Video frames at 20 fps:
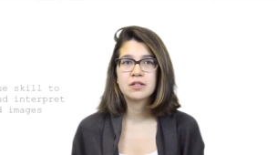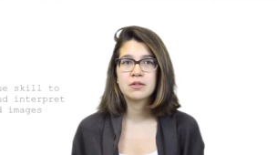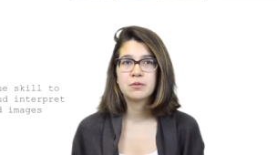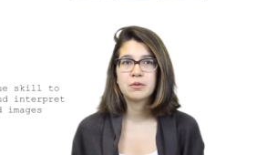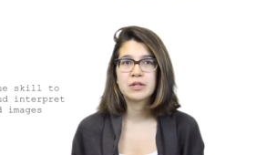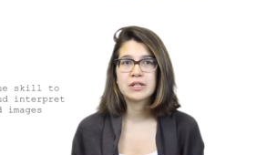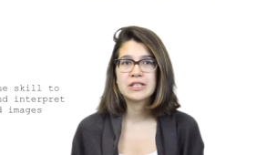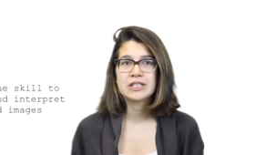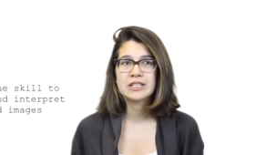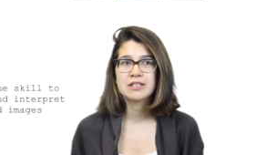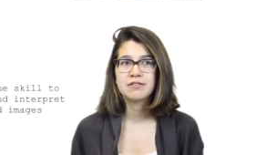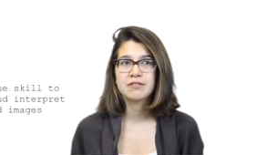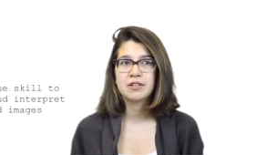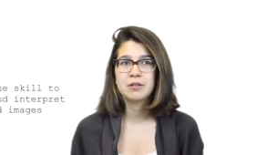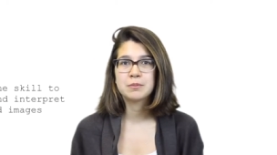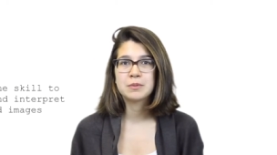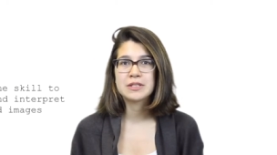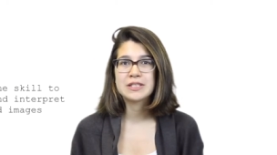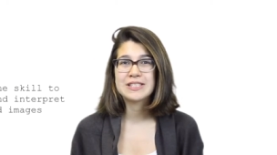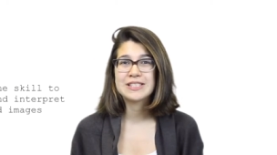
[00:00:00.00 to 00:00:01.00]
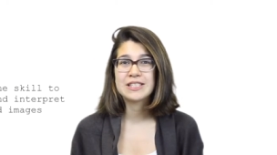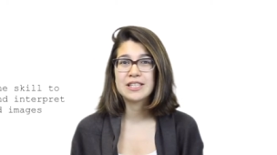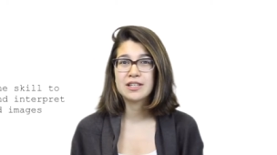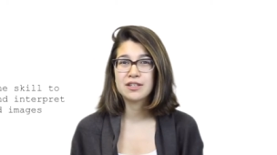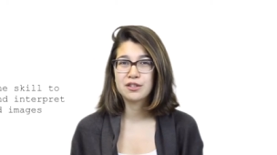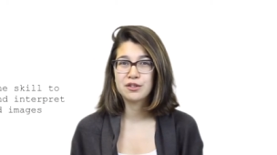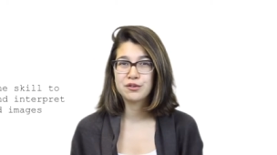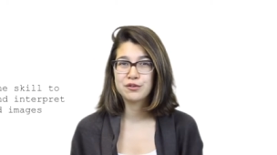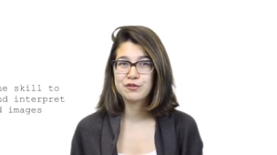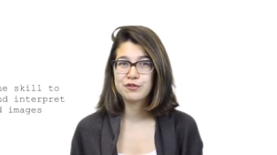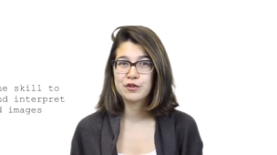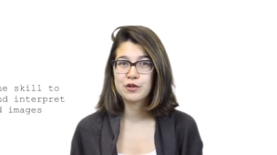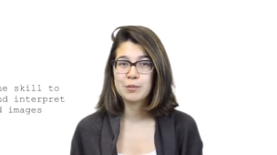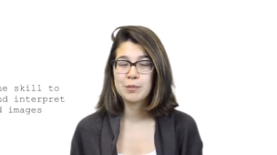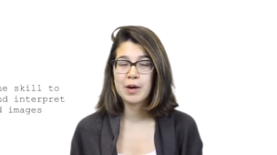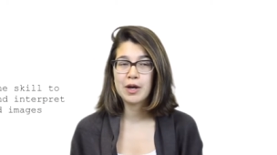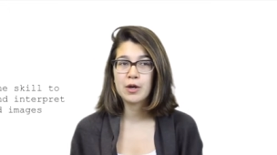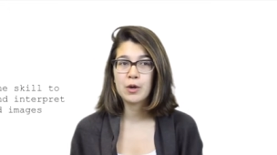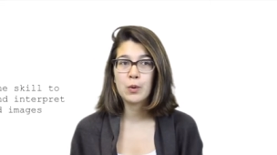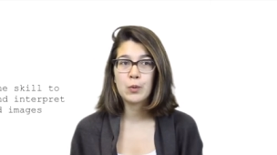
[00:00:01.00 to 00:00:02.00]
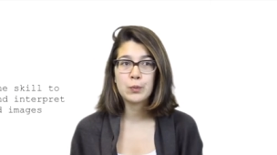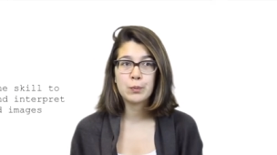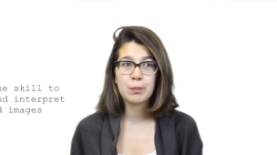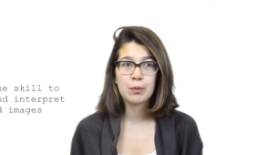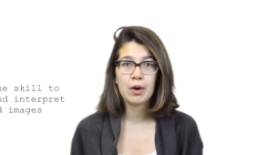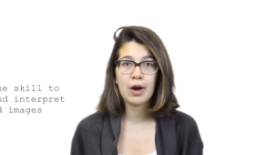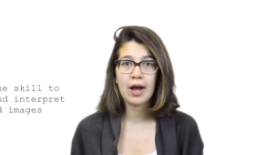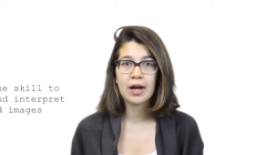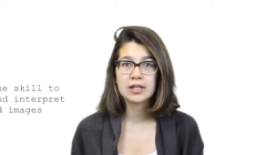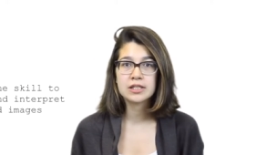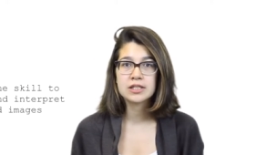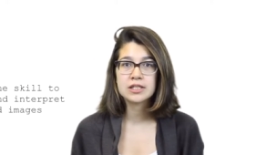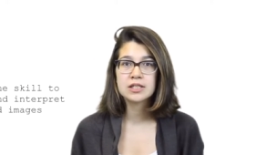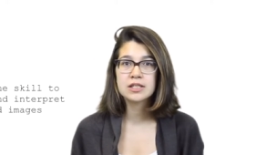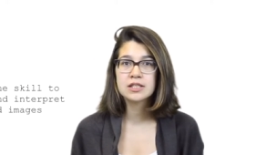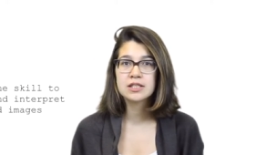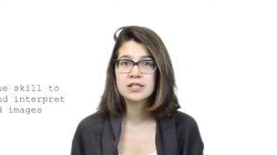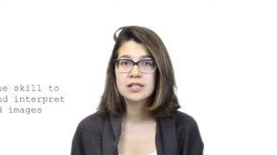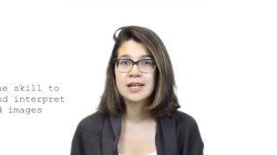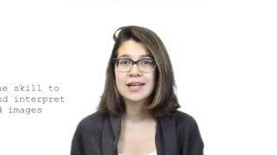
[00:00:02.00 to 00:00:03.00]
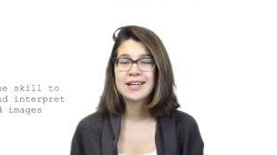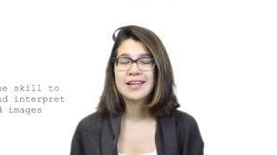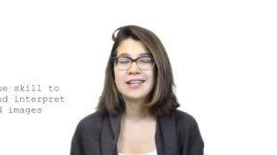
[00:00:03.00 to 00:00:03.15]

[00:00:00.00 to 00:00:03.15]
I wanted to develop the skill for my own practice,